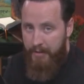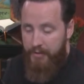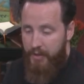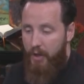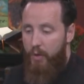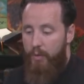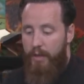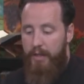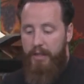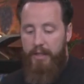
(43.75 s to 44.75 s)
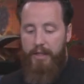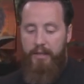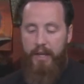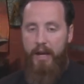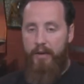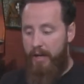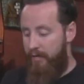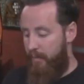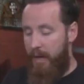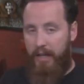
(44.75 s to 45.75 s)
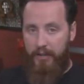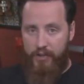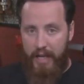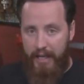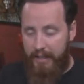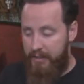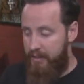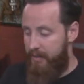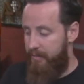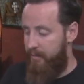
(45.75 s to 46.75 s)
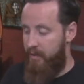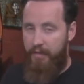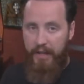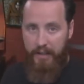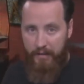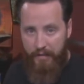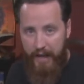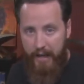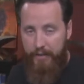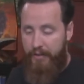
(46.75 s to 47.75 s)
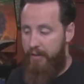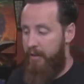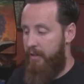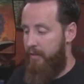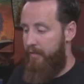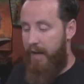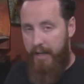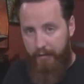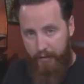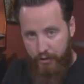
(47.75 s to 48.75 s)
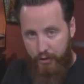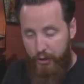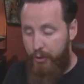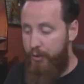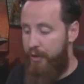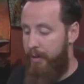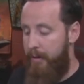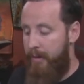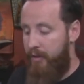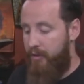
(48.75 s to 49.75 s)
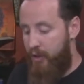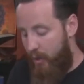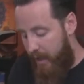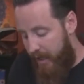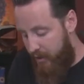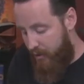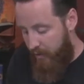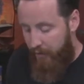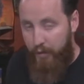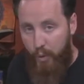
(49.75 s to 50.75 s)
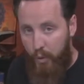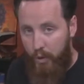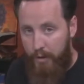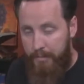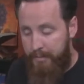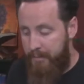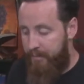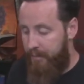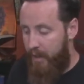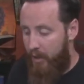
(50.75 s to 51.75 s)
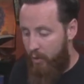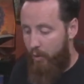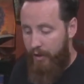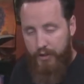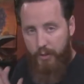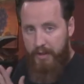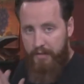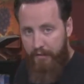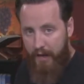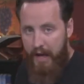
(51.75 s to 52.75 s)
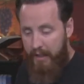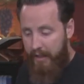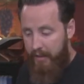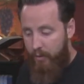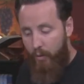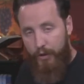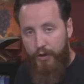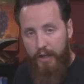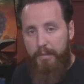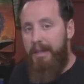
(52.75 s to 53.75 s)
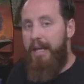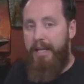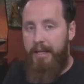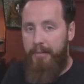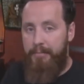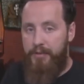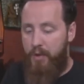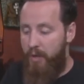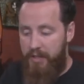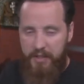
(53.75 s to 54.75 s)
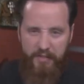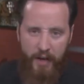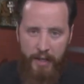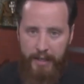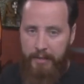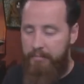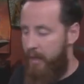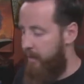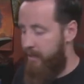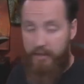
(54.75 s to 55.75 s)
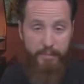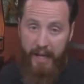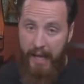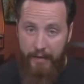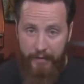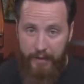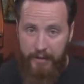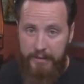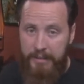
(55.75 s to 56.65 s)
So in the area of apologetics, defending the faith, fighting for truth, don't answer a fool according to his folly, or you're going to be like him. So what's his folly? Maybe it's his behavior.